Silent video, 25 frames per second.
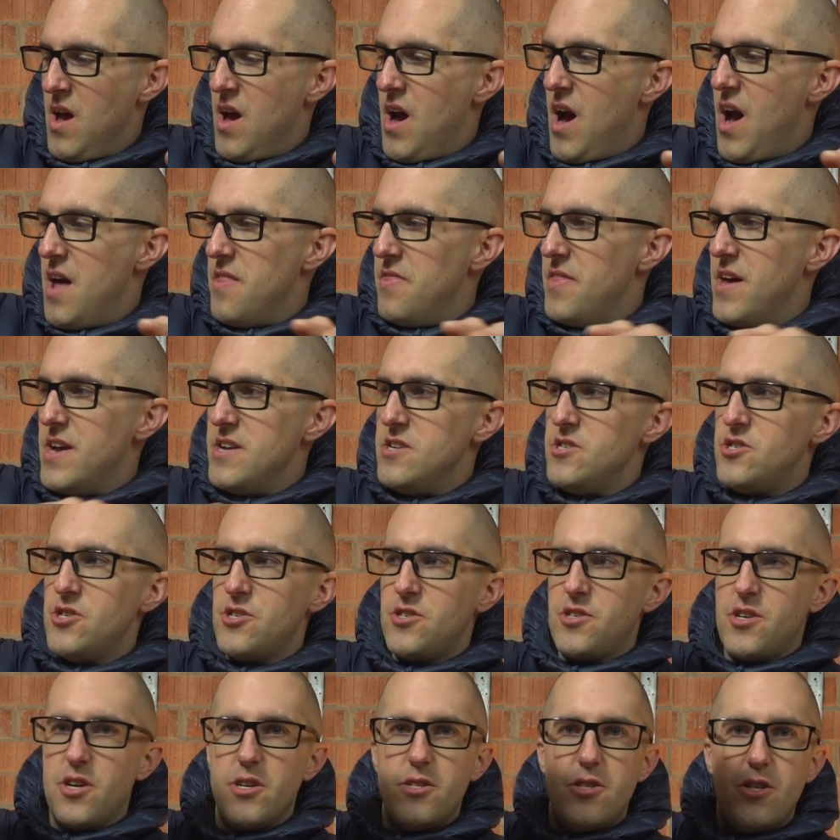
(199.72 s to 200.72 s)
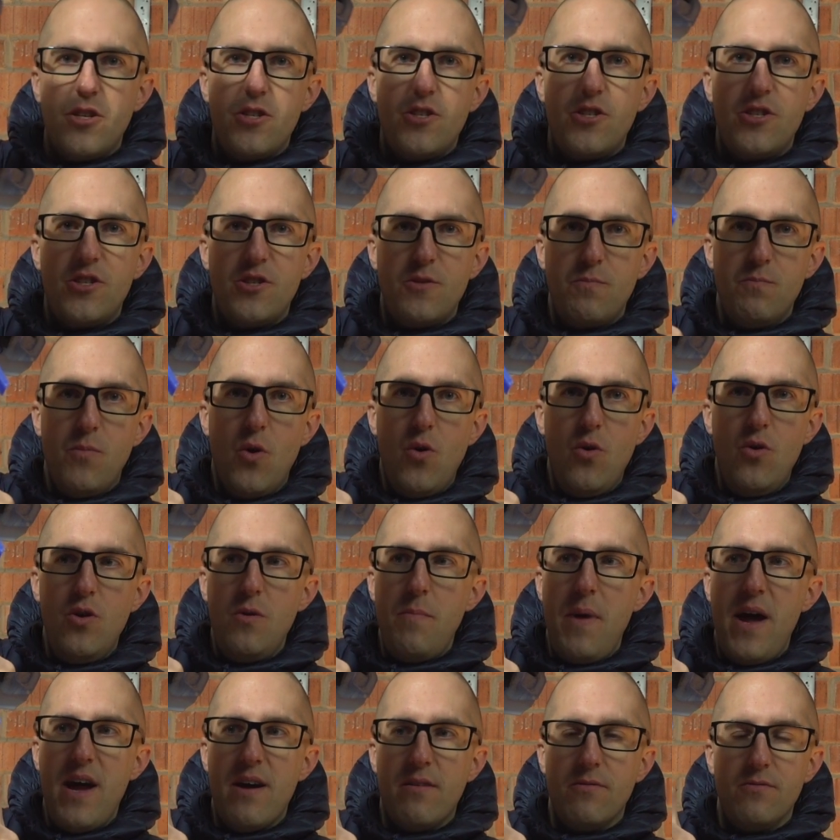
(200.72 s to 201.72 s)
and then just cut a small
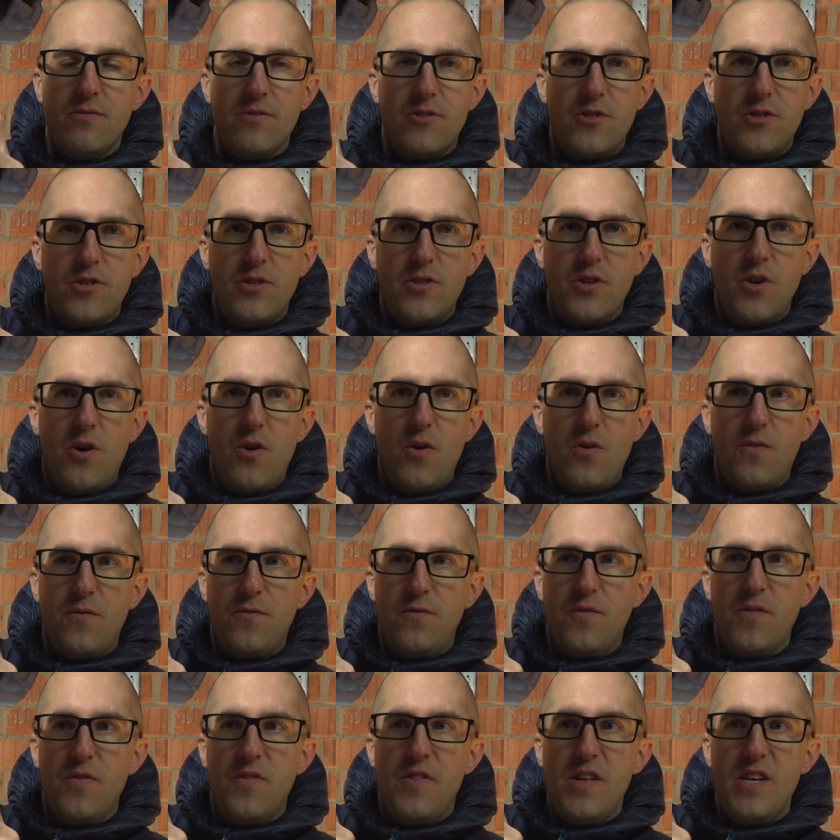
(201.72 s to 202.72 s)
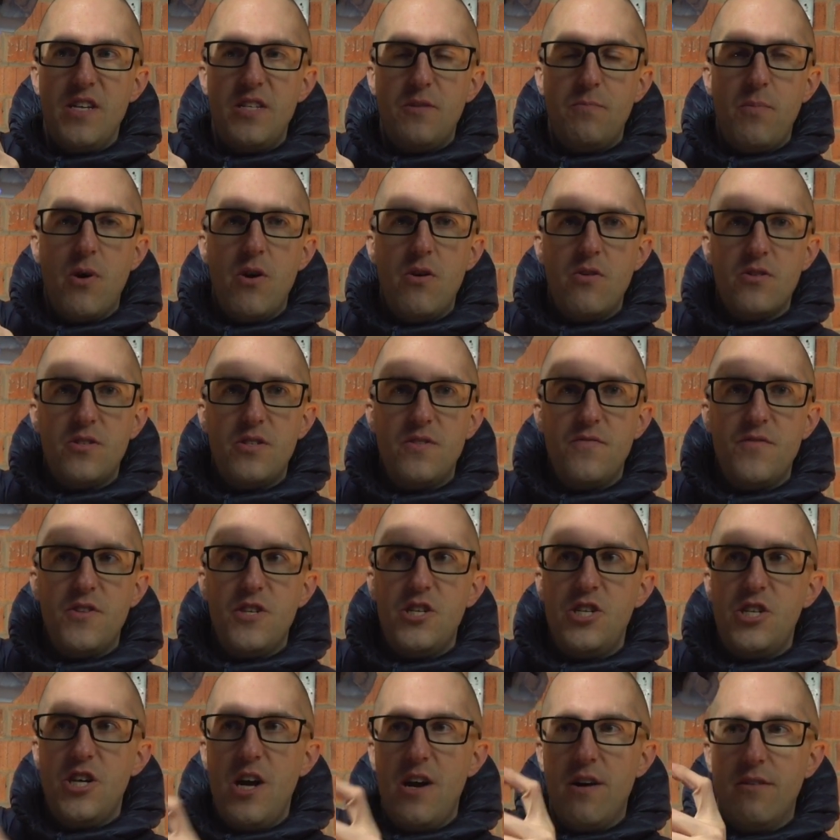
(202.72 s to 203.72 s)
amount off this part of the
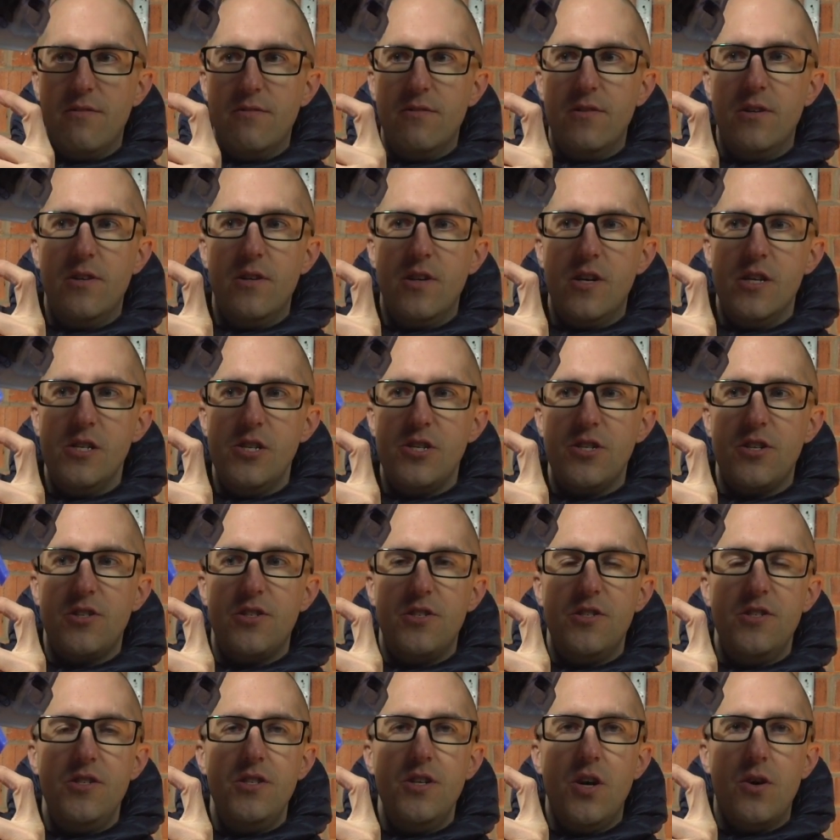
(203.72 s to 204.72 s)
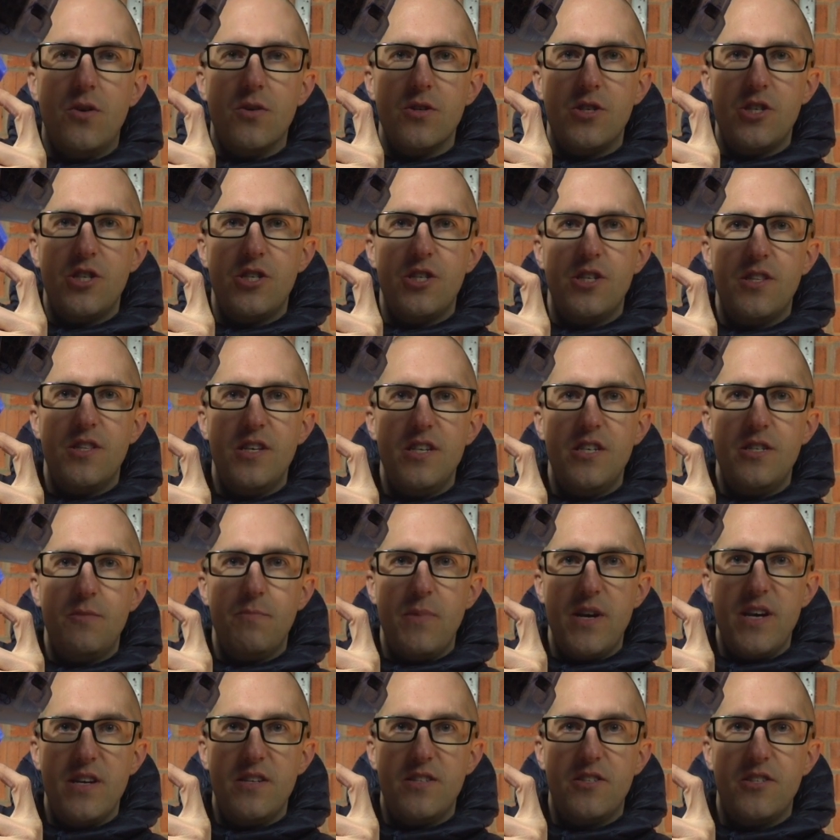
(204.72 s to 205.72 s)
shell and just notched this
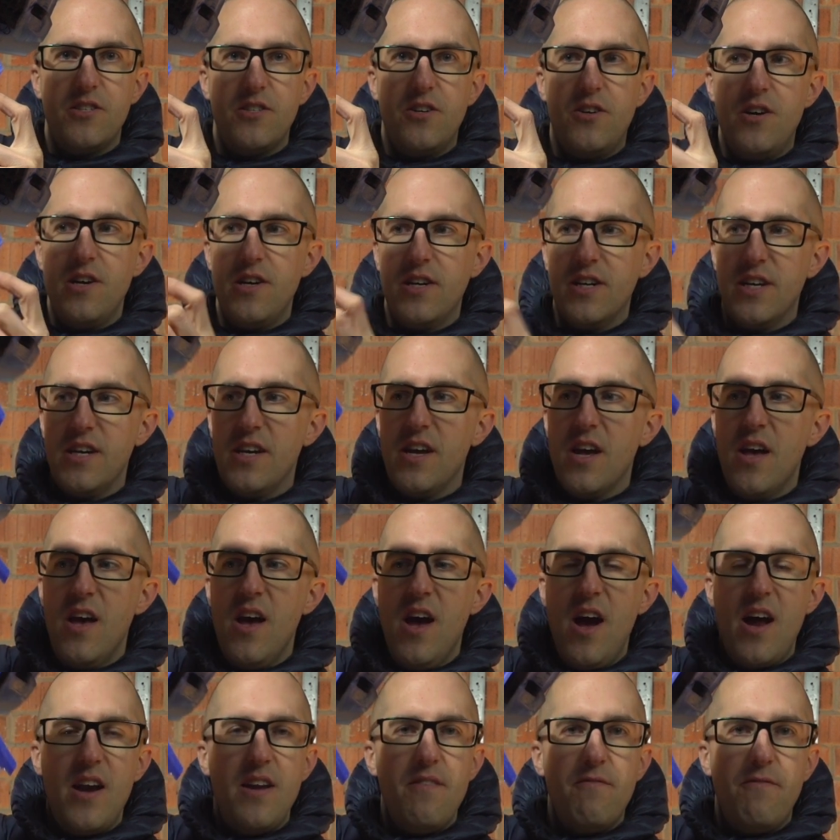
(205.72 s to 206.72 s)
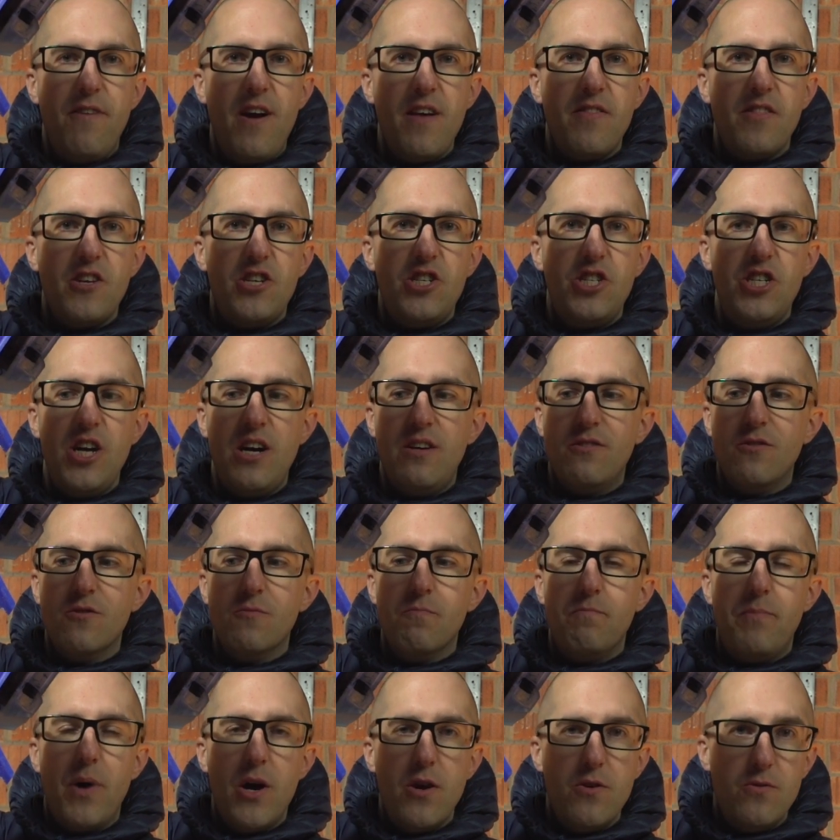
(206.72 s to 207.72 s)
bit slightly. And in fact the shell
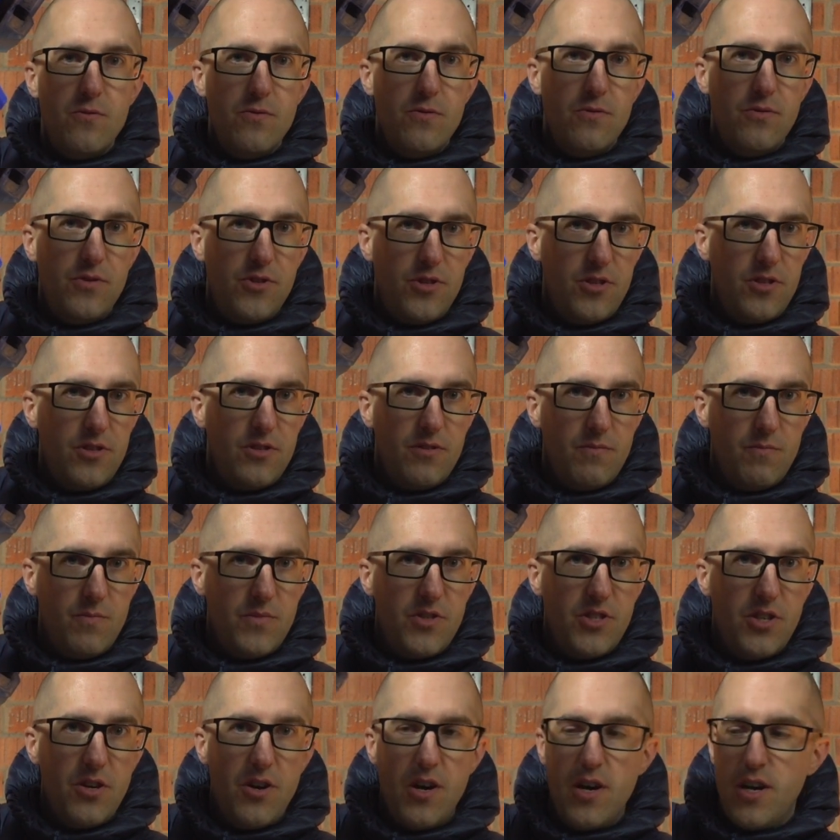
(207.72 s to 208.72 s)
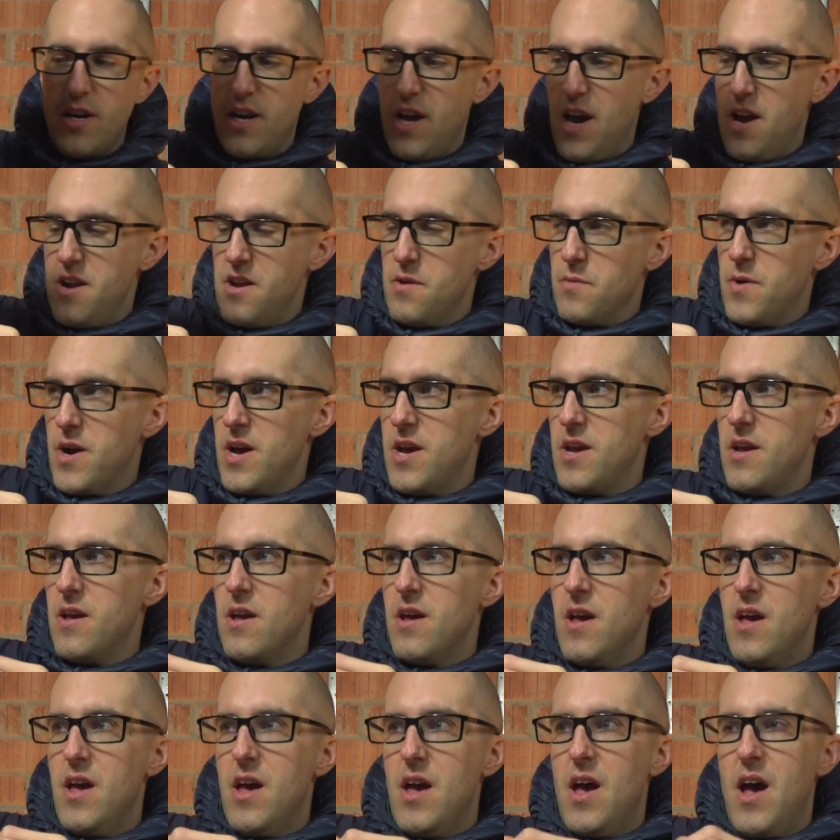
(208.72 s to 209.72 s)
bows slightly anyway,
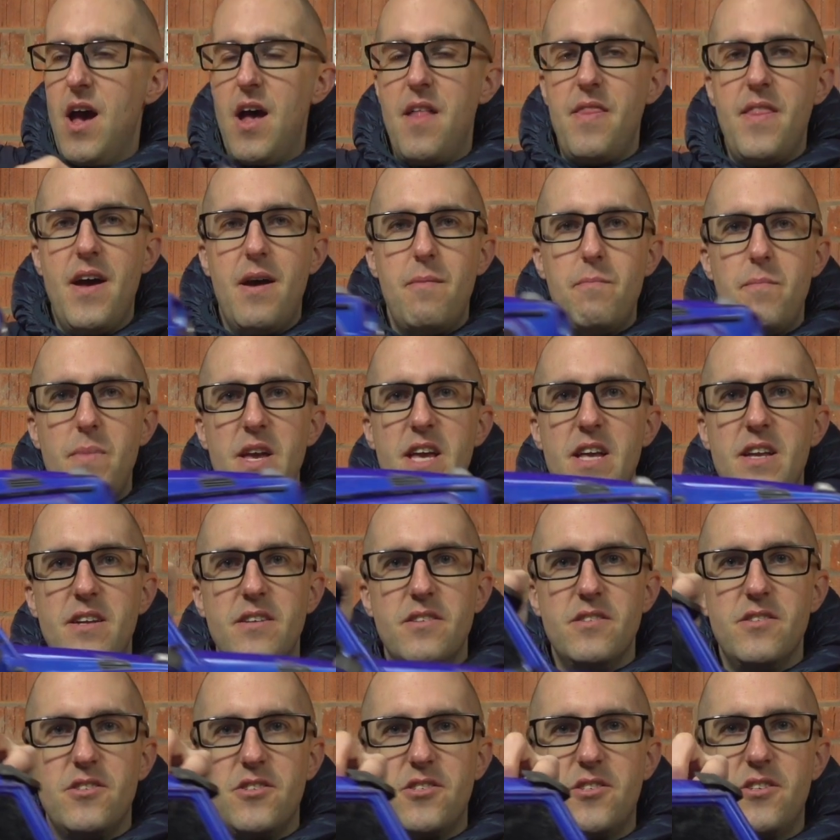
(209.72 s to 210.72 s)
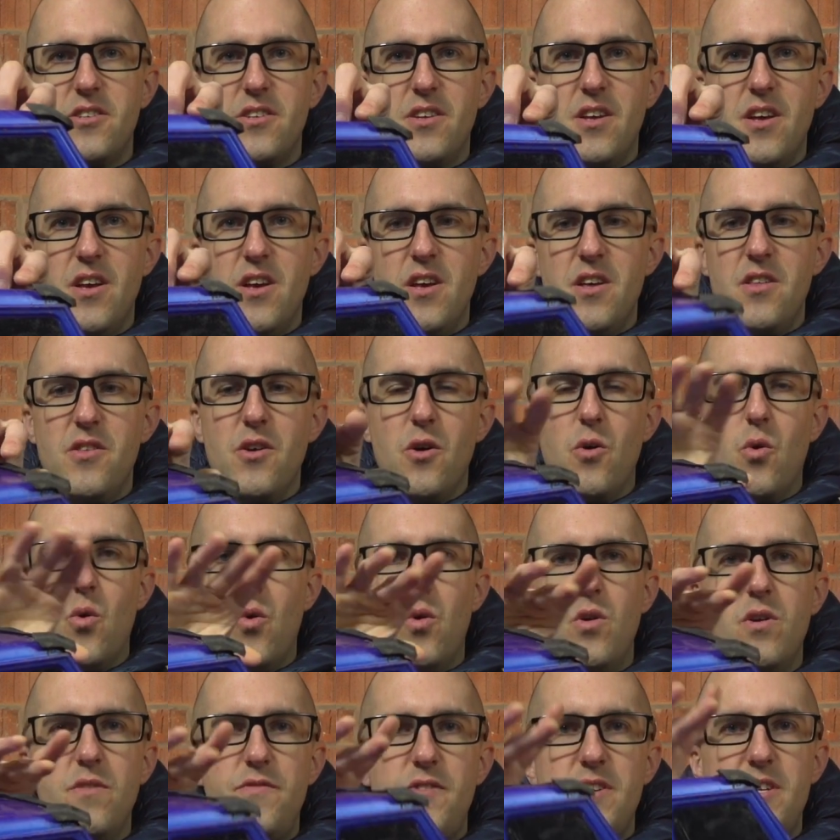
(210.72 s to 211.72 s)
and that means that
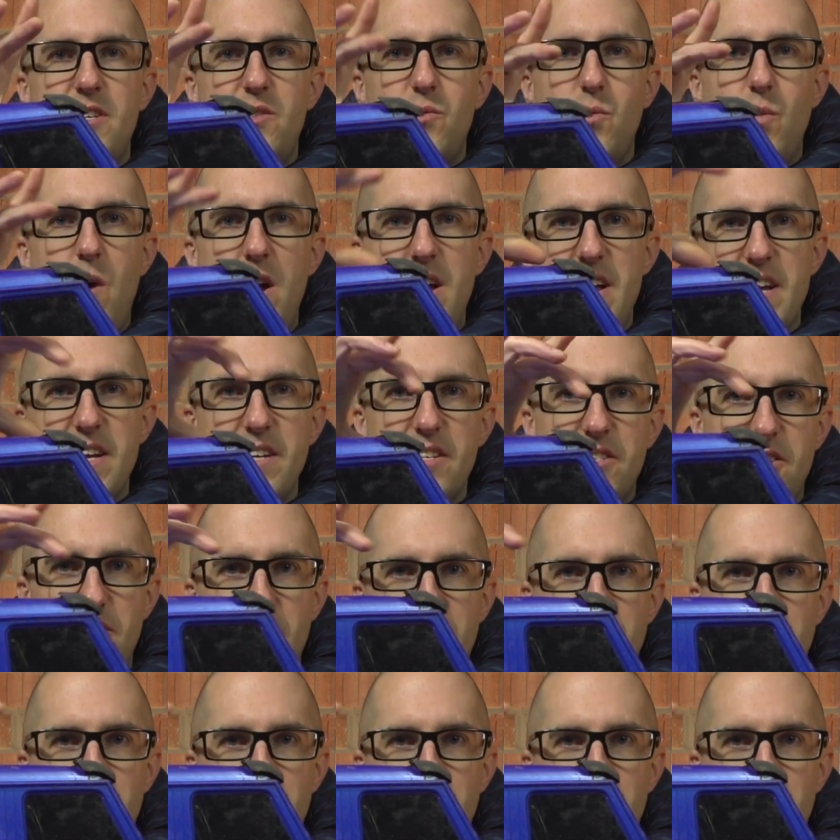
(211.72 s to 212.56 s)
all of this weight